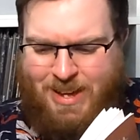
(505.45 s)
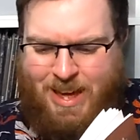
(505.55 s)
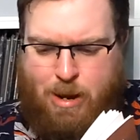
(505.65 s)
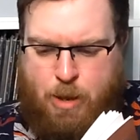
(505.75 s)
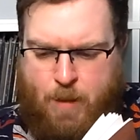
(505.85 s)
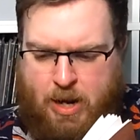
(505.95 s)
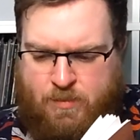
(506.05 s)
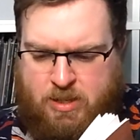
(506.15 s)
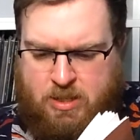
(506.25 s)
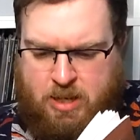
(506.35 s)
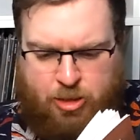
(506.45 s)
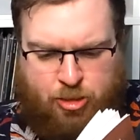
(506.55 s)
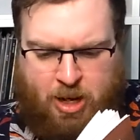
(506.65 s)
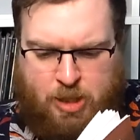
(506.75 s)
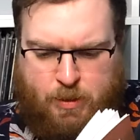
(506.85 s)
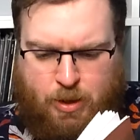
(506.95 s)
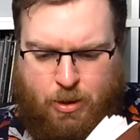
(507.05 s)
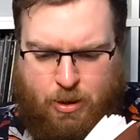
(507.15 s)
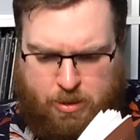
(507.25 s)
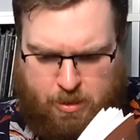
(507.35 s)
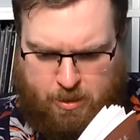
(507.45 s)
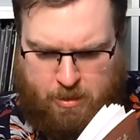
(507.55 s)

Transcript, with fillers: eerie manifestation has been heard.